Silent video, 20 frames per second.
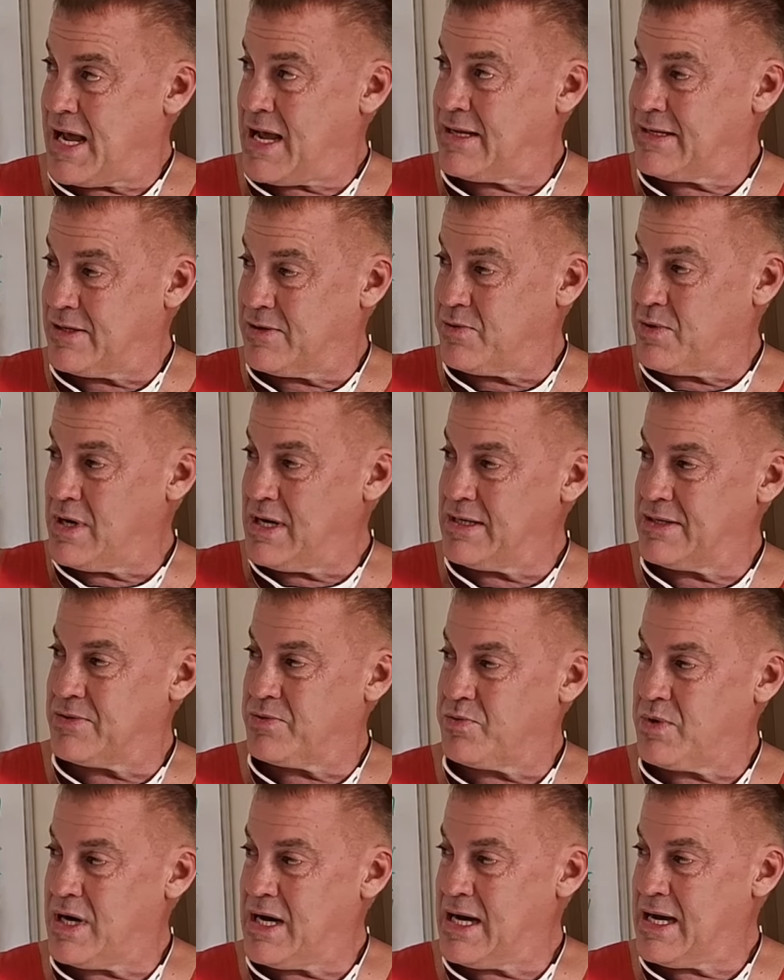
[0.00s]
as it
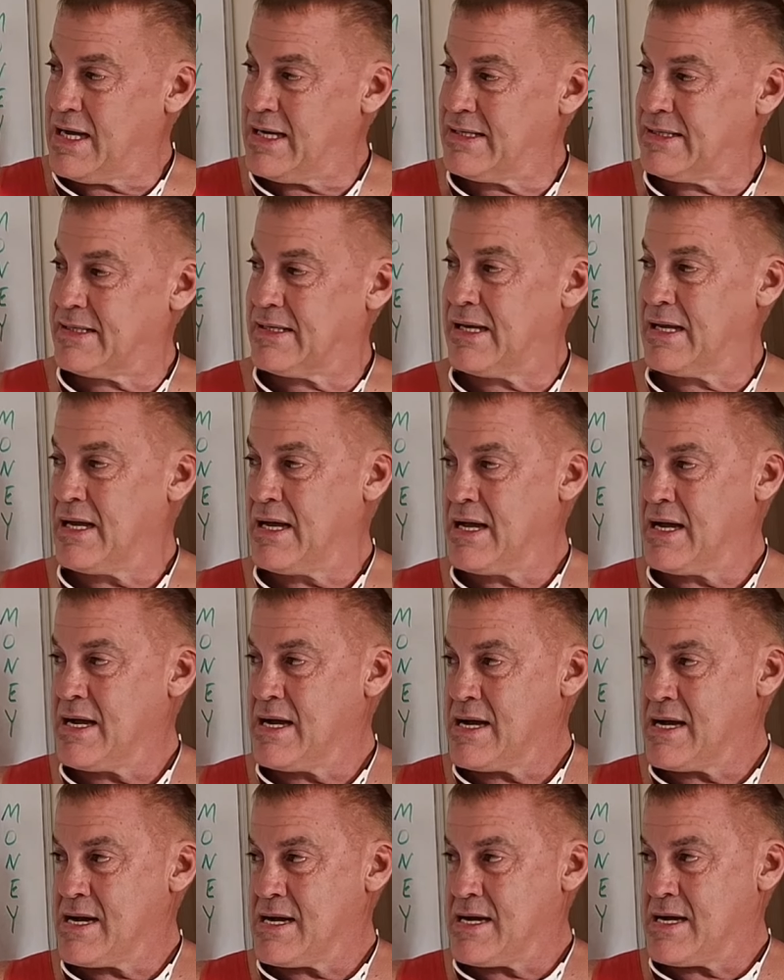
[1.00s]
once was.
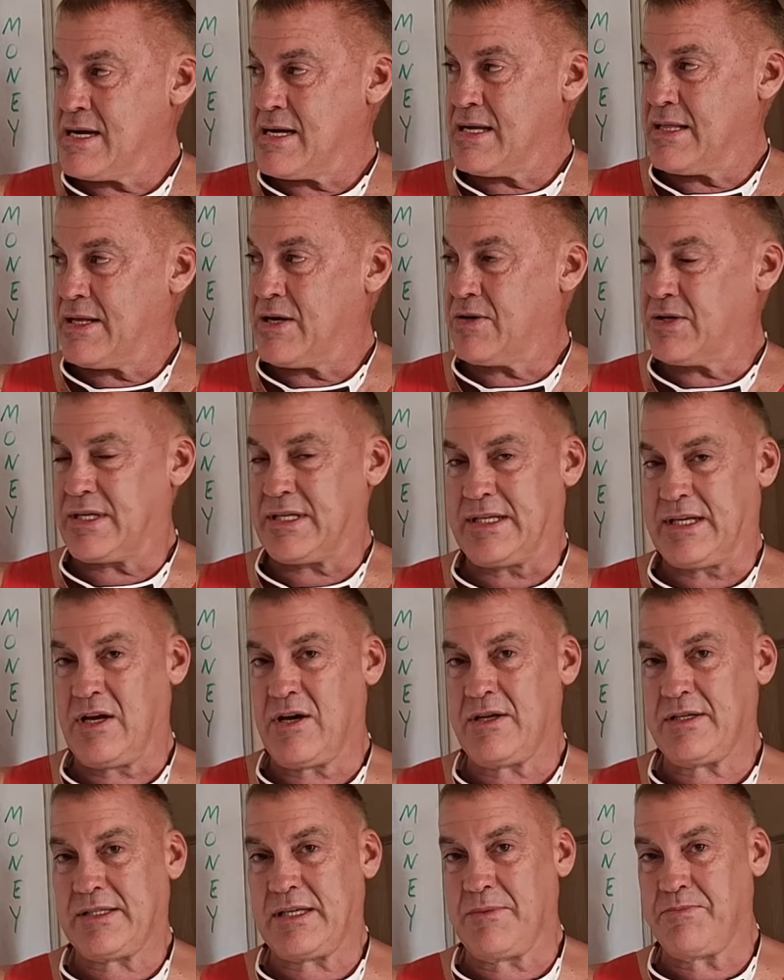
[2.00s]
There are
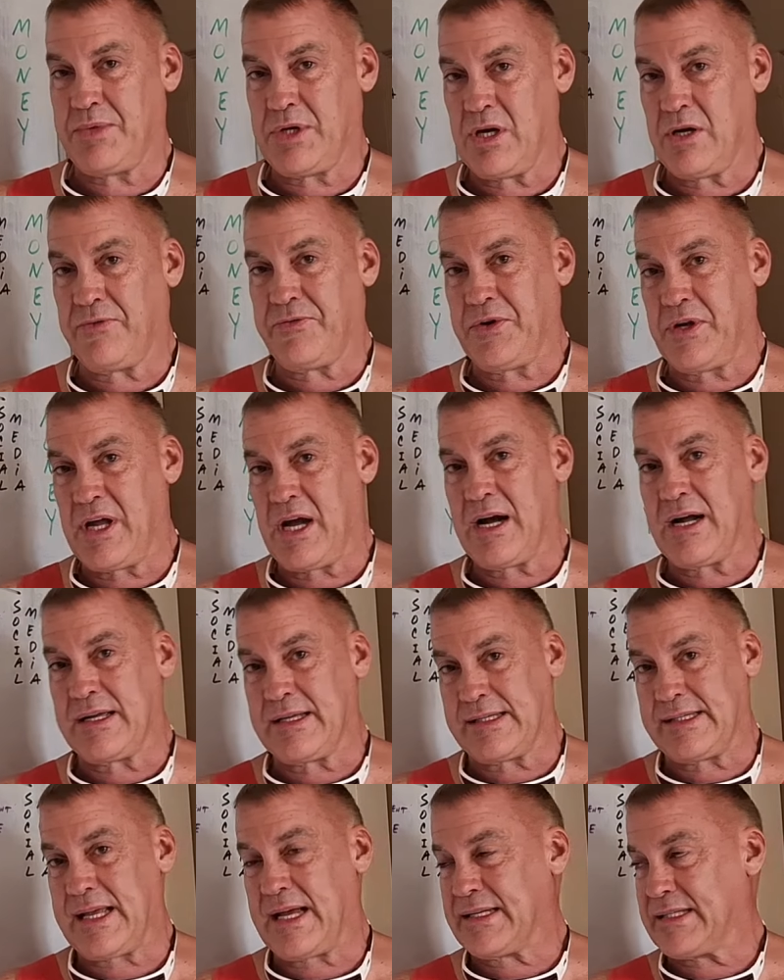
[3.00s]
still some beautiful,
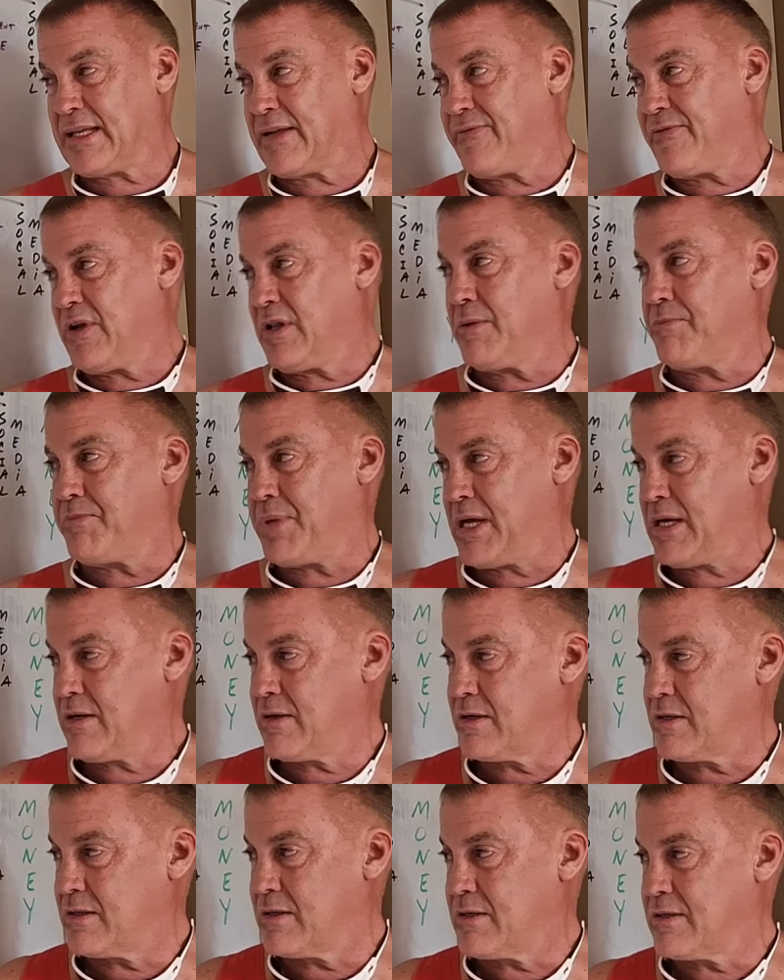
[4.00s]
young, sexy
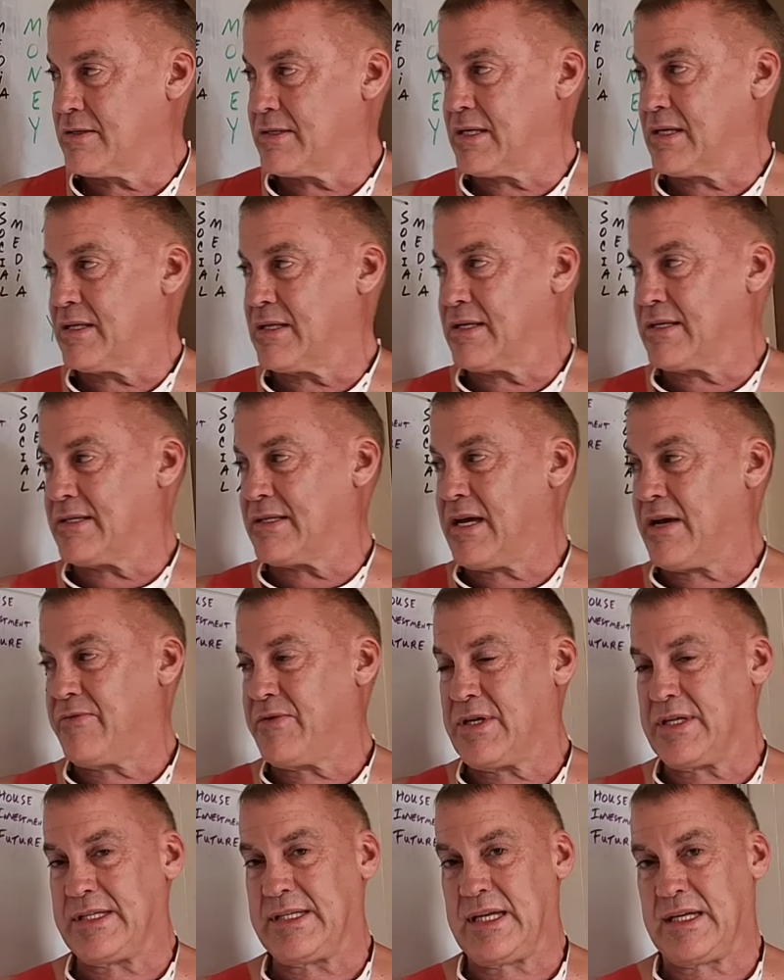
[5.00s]
Filipino girls in the
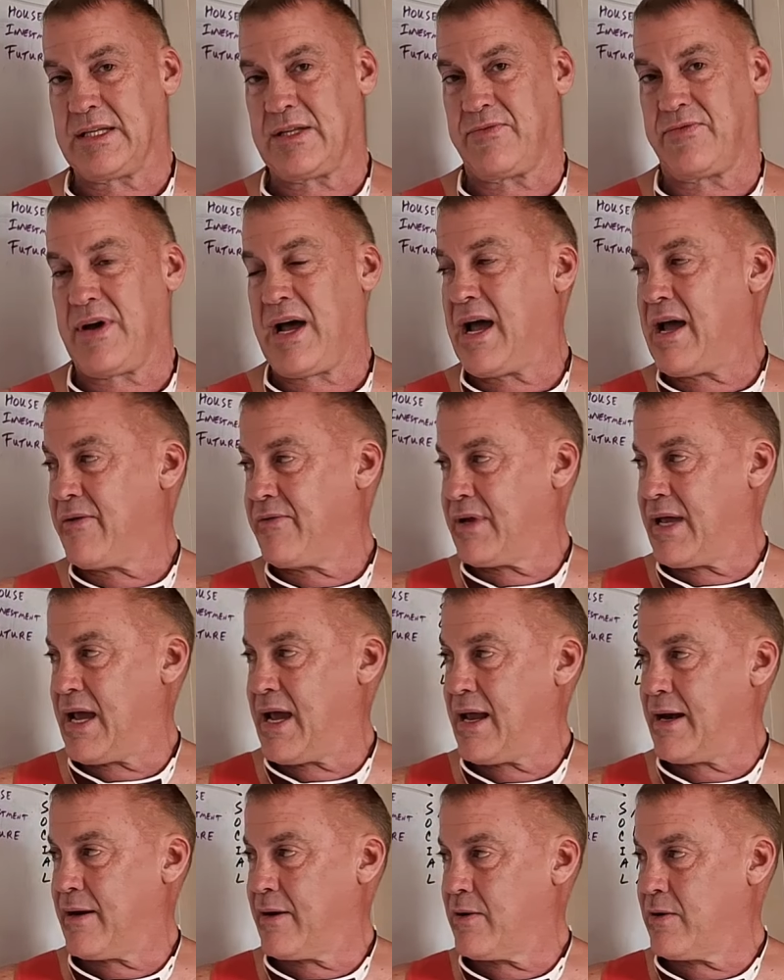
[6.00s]
7-6-5
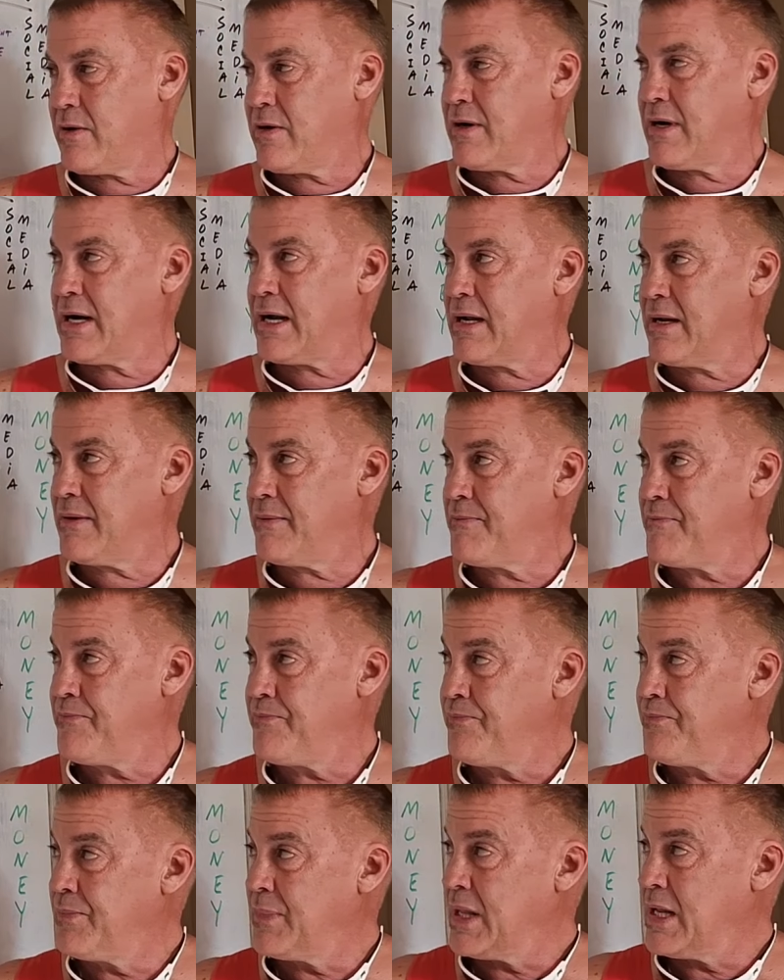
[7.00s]
category.
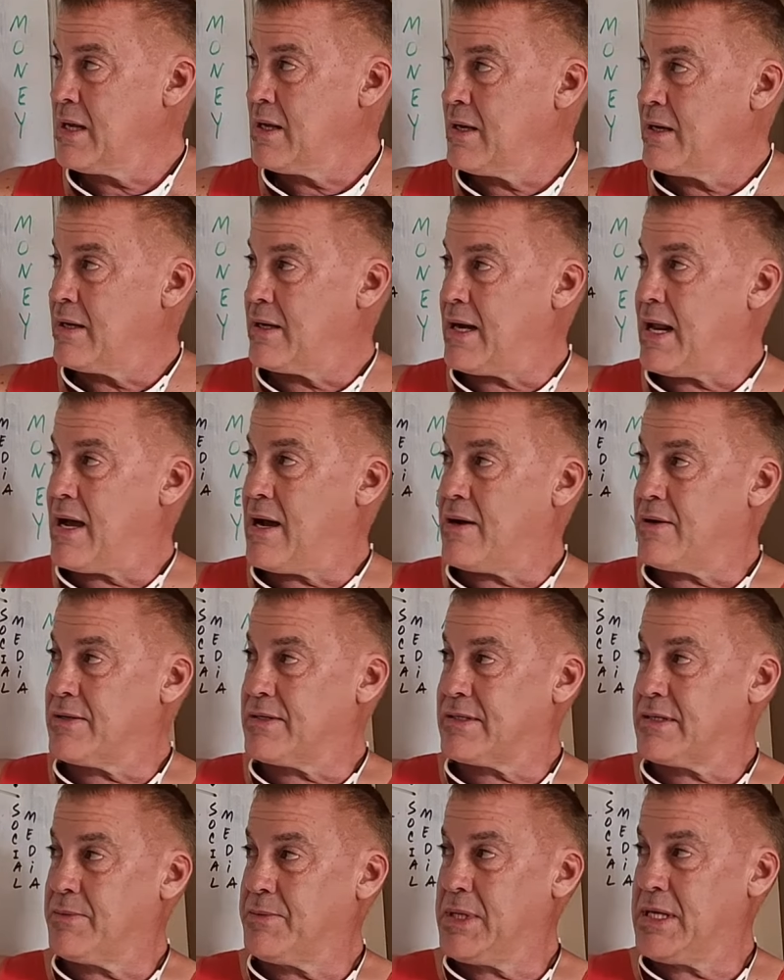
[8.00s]

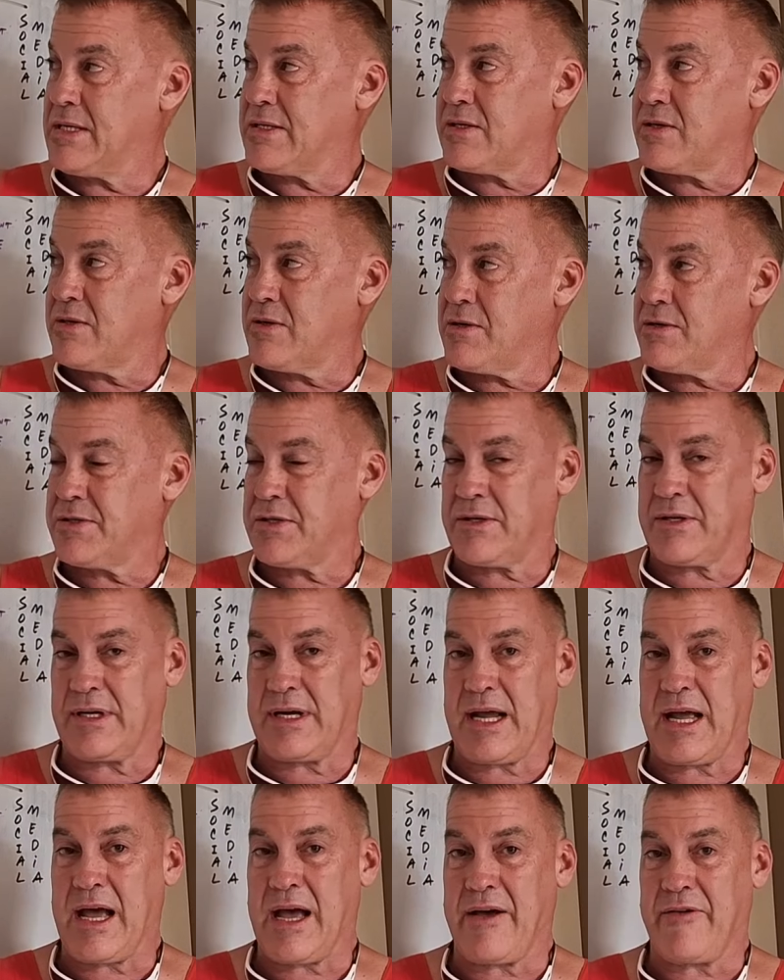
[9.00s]
Now, some of these girls are
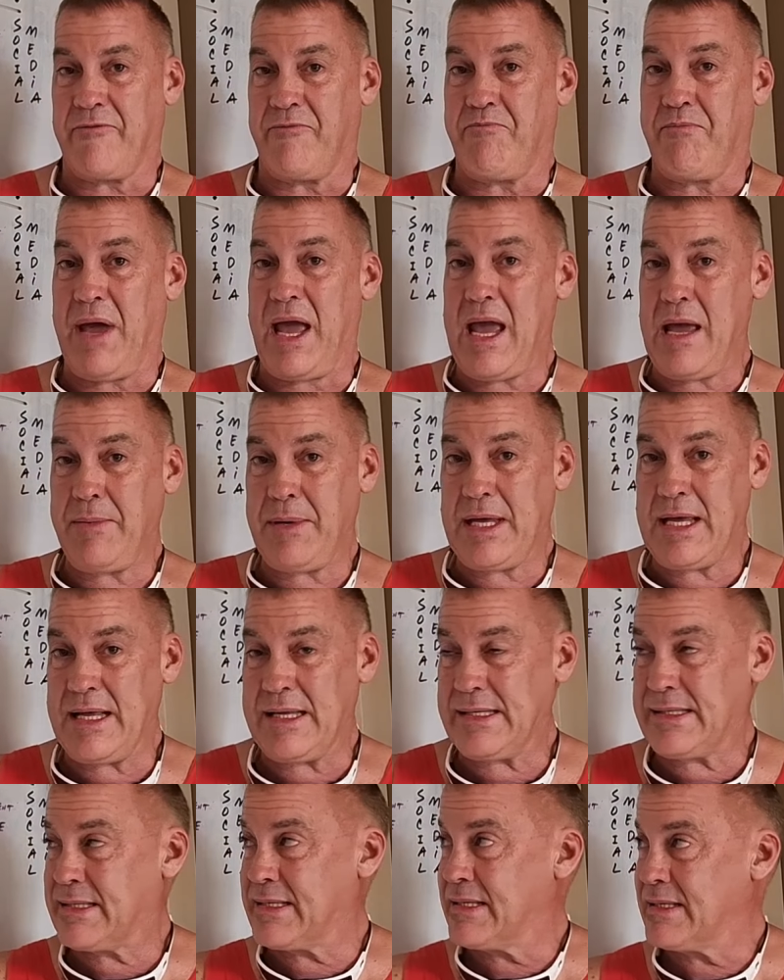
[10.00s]
going to have
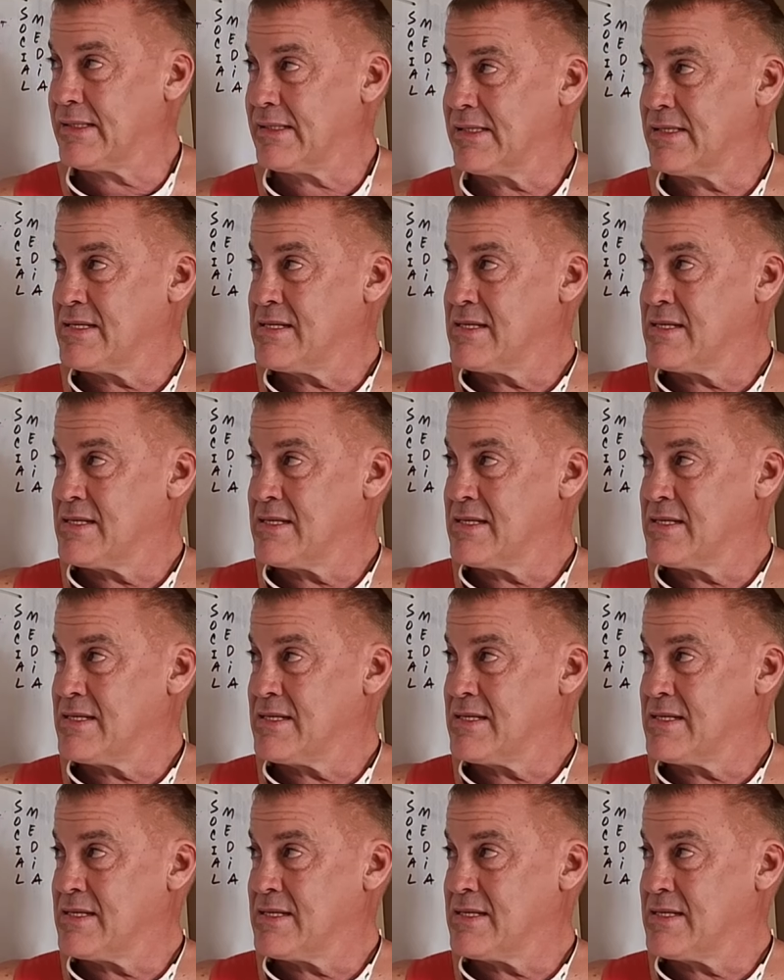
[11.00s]
babies,